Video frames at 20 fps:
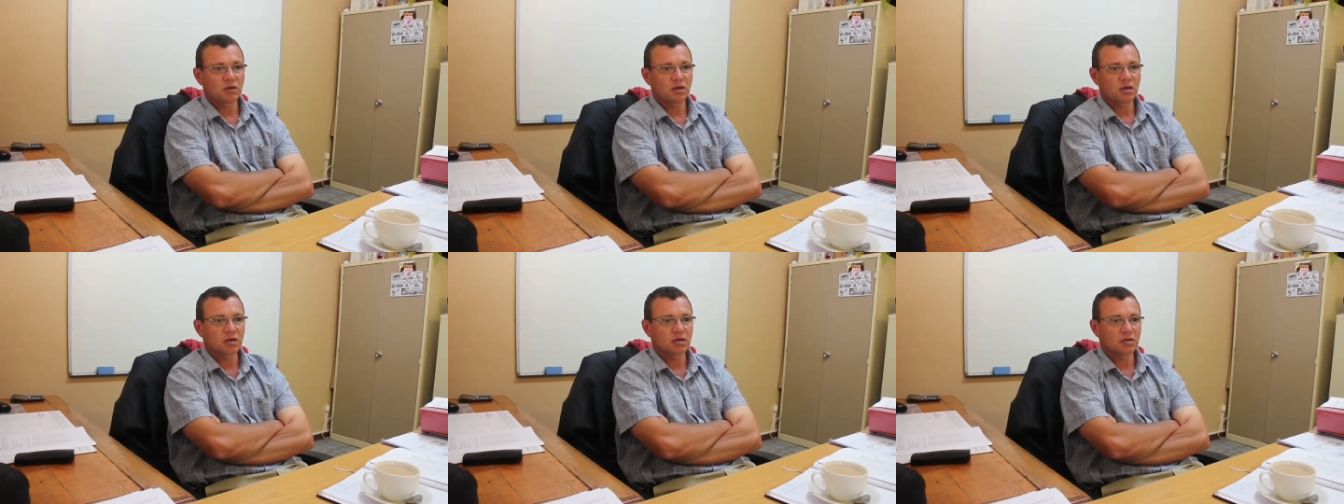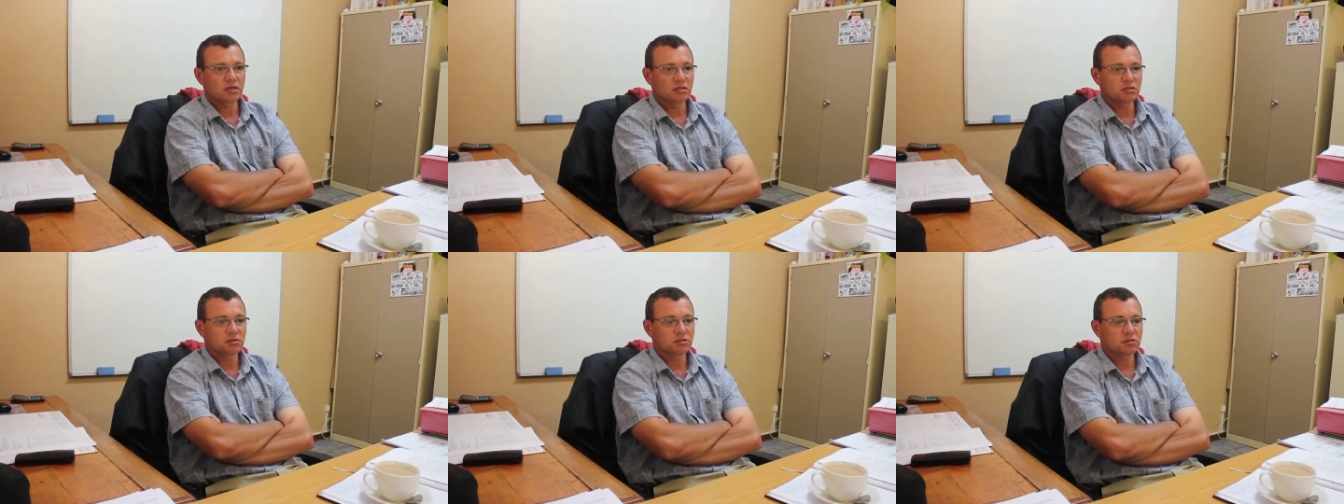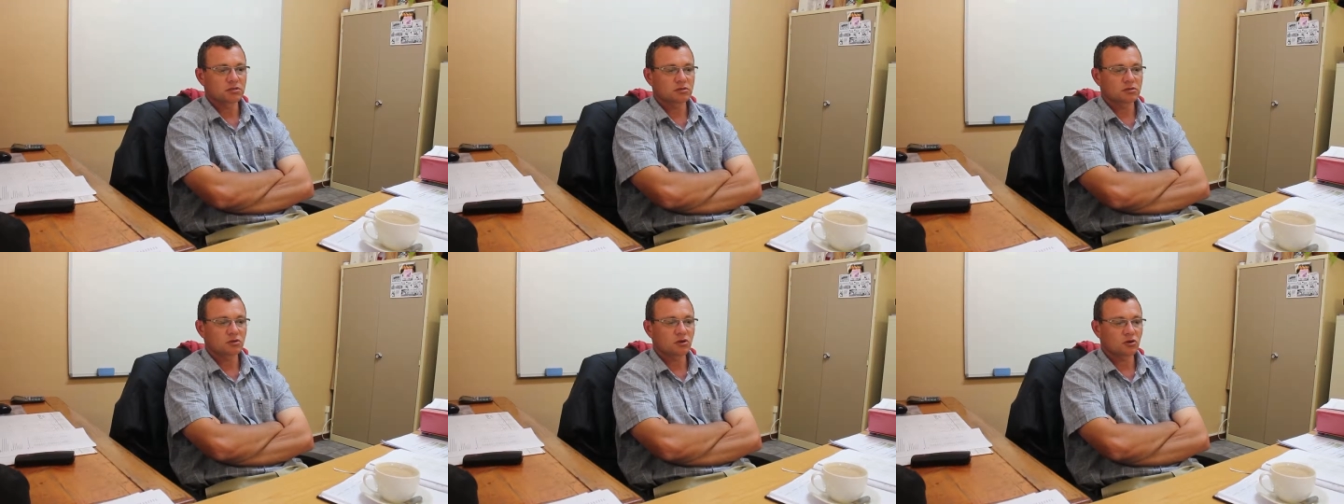and
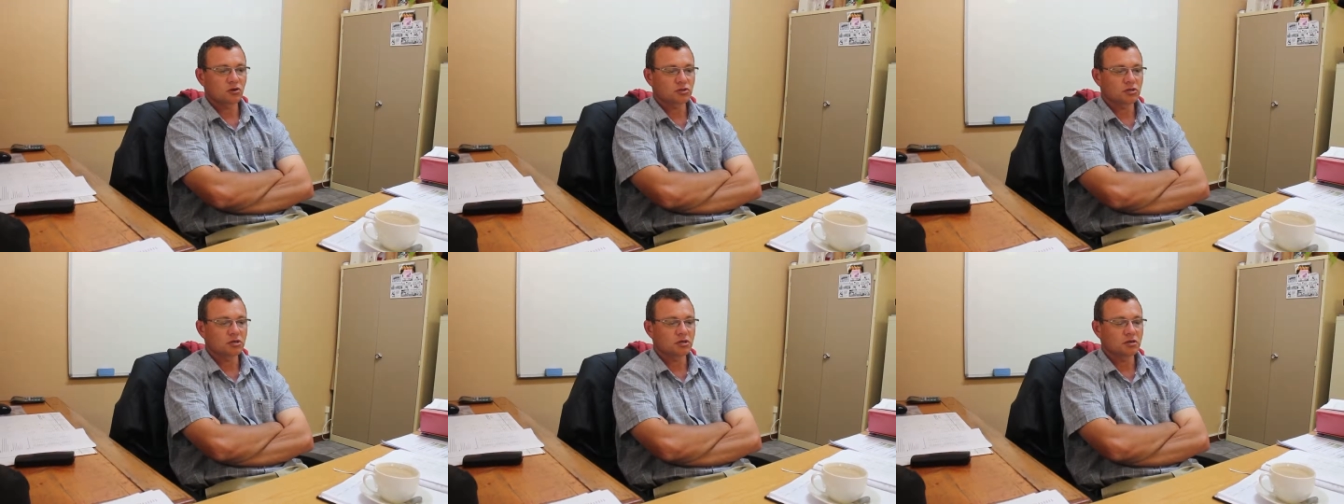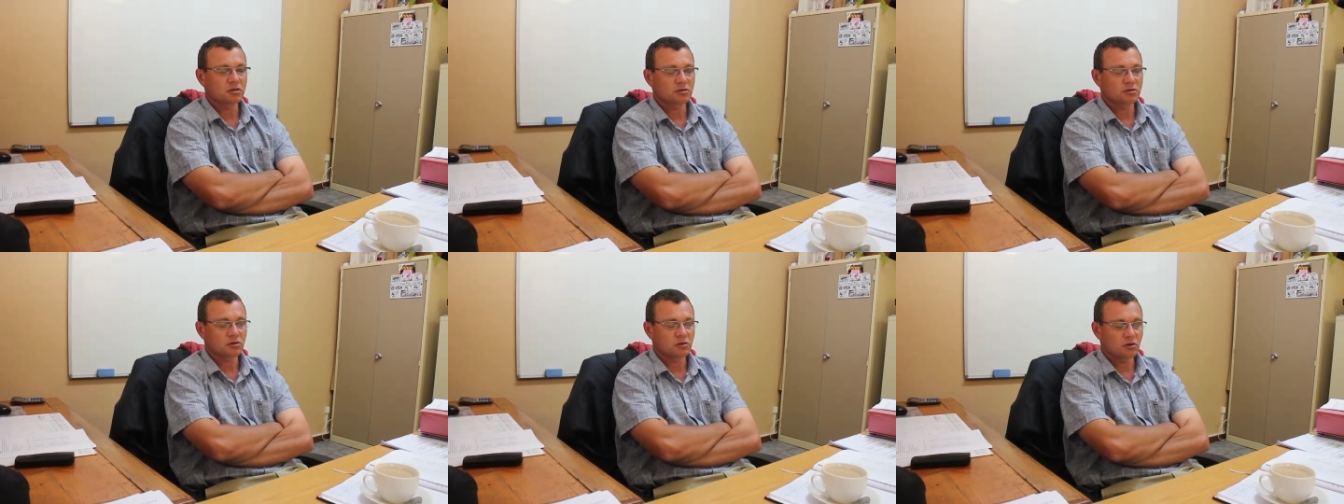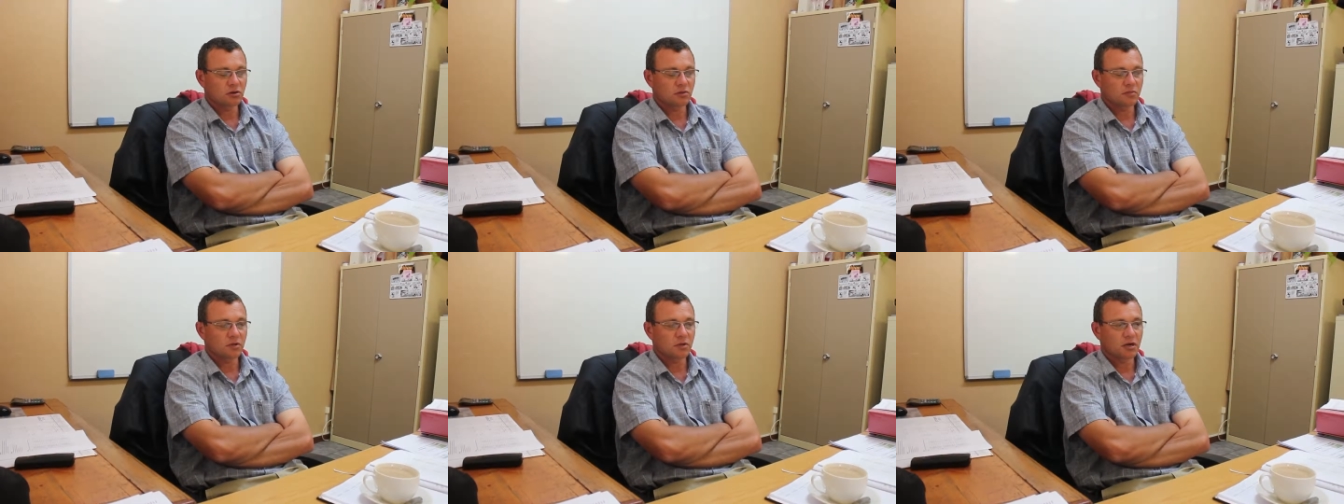it's costing us a
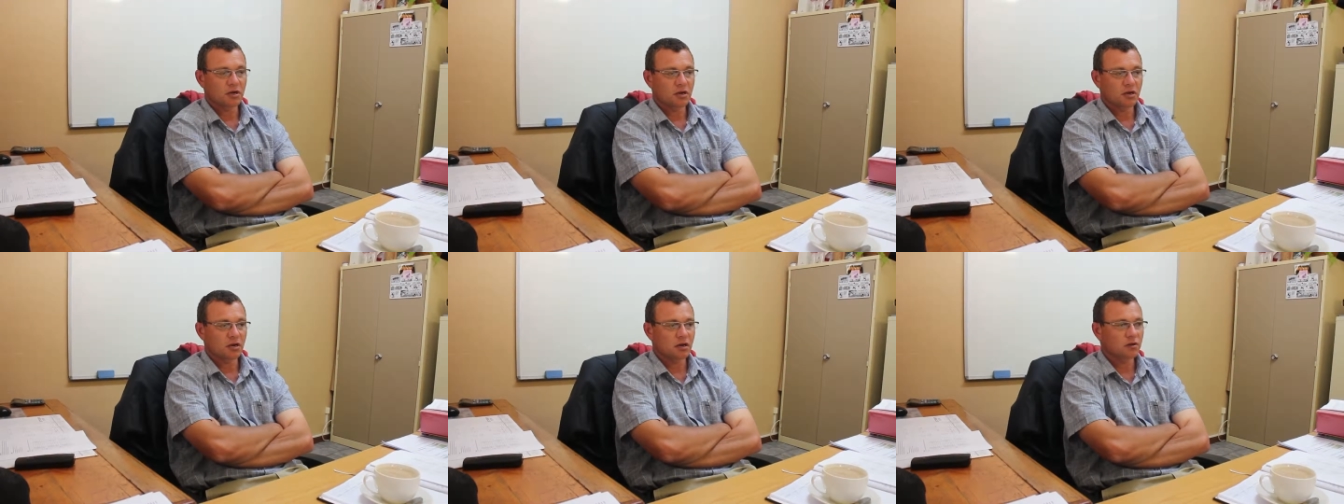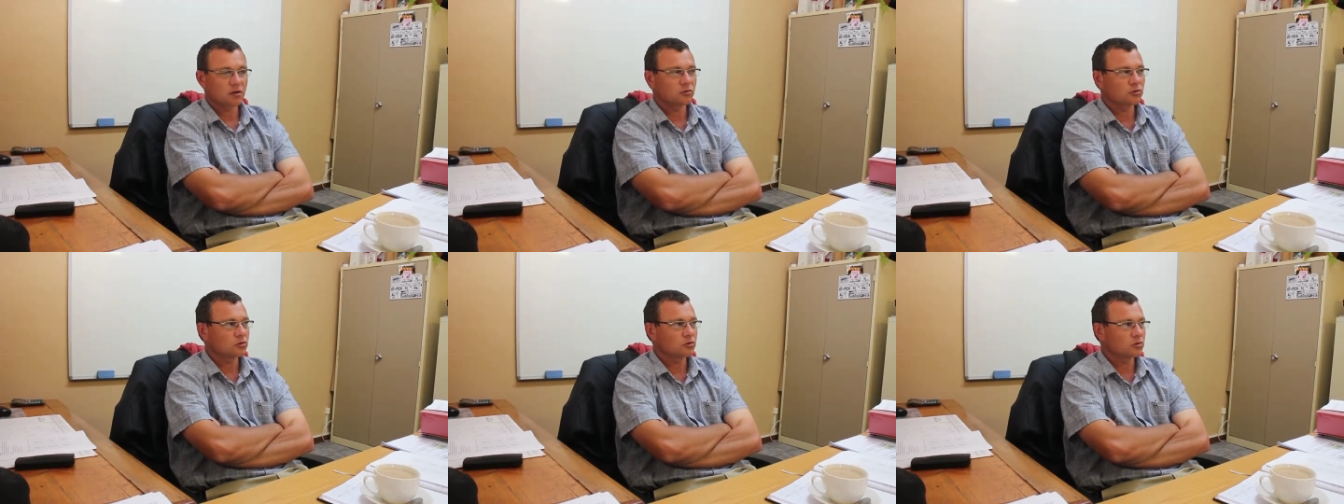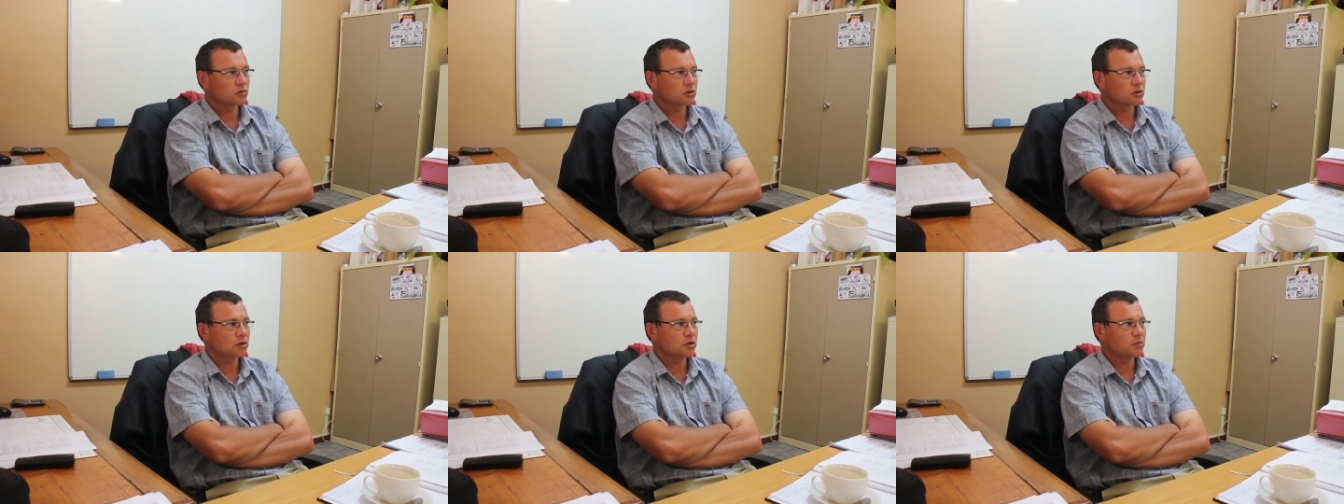lot of money now to
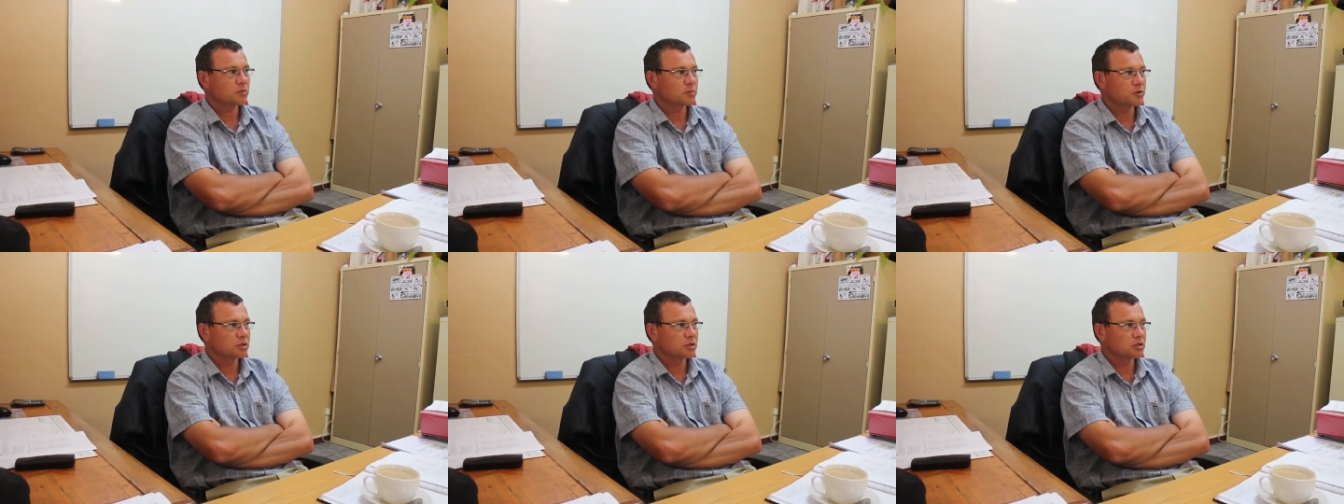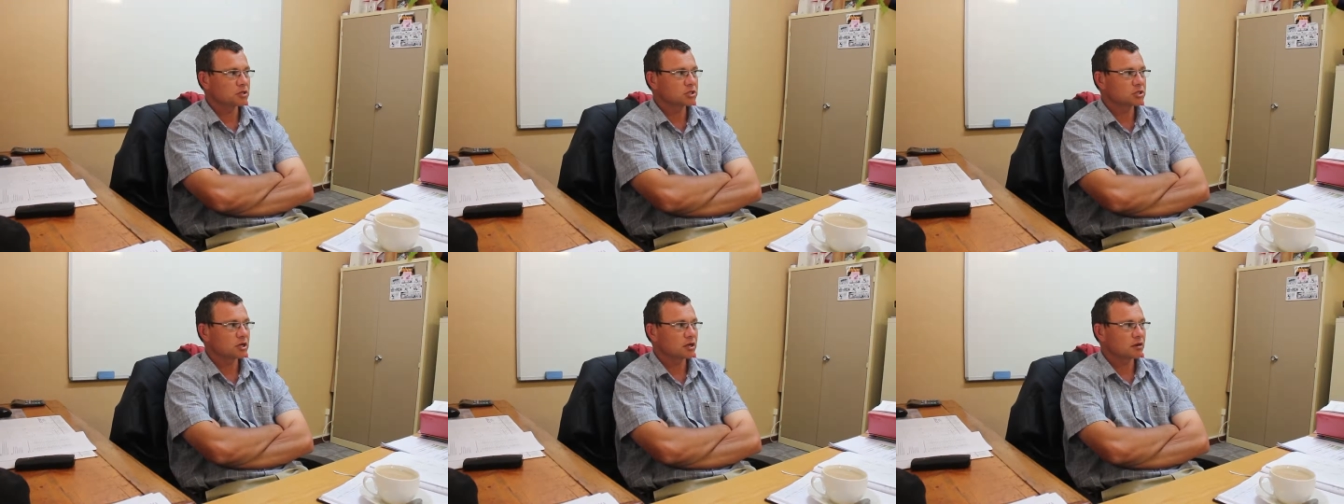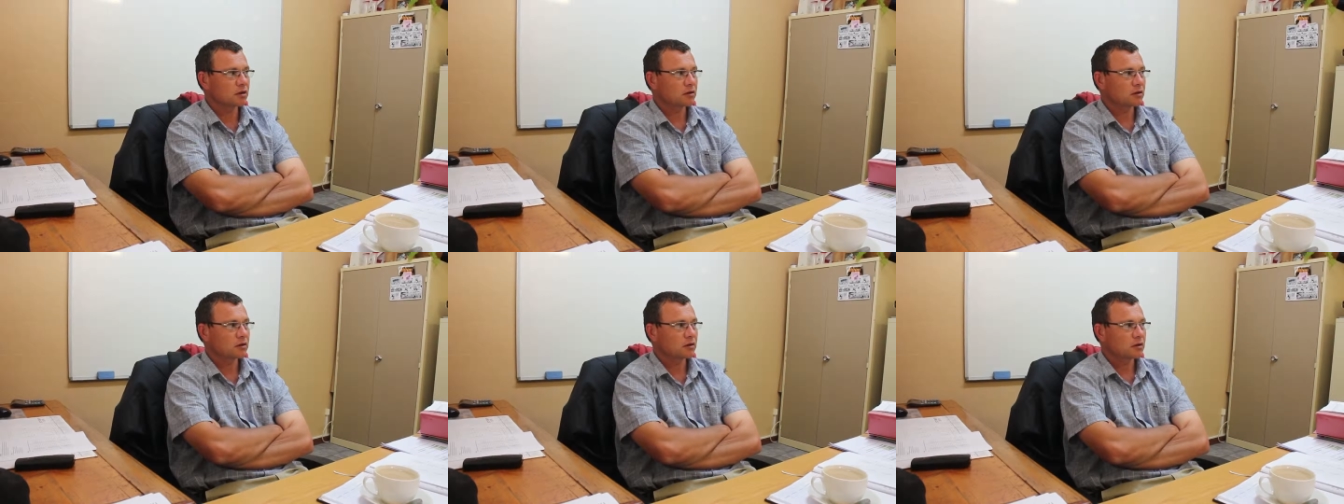keep it in check.